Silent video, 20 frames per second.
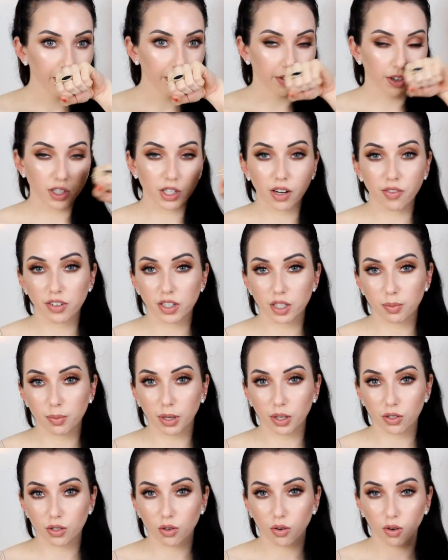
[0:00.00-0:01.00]
First off, it
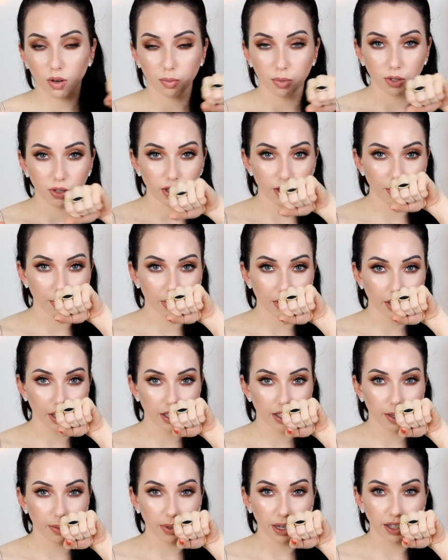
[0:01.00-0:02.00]
smells horrible. It smells like
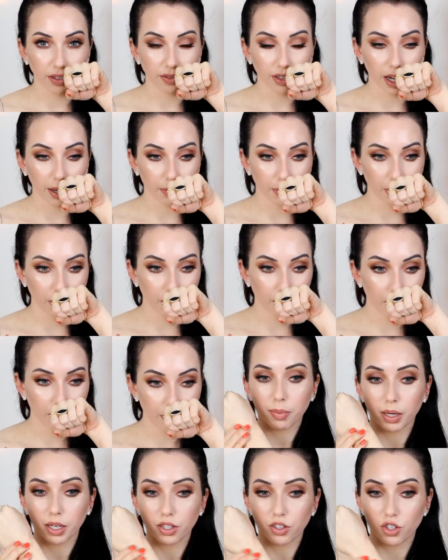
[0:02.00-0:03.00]
some kind of chemical,
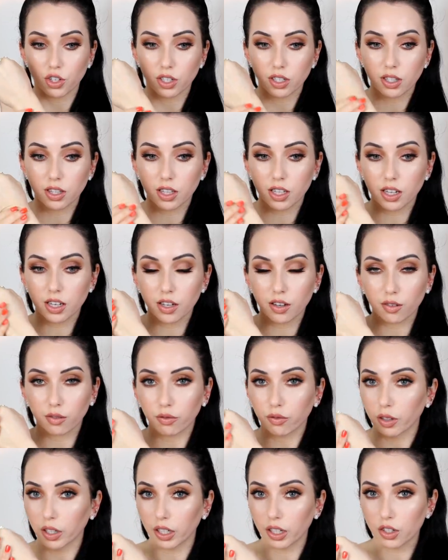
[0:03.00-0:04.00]
but just the
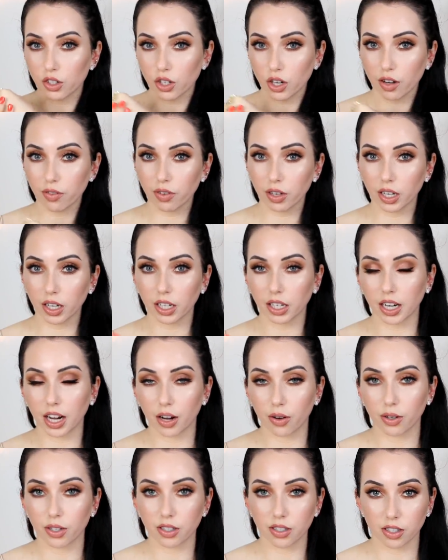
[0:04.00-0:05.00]
finish of it and
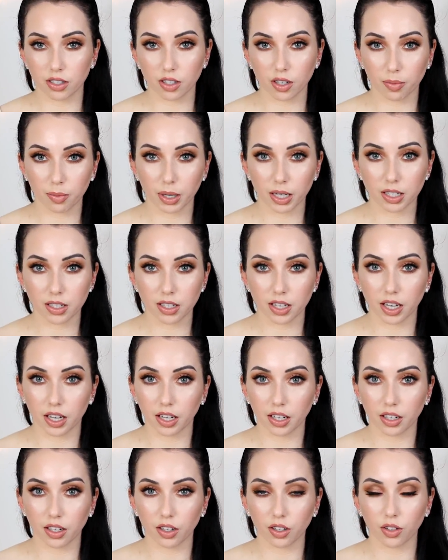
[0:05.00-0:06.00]
how it sits on my
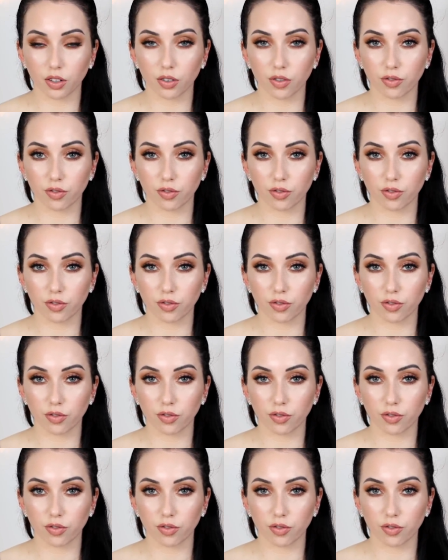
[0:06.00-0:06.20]
skin,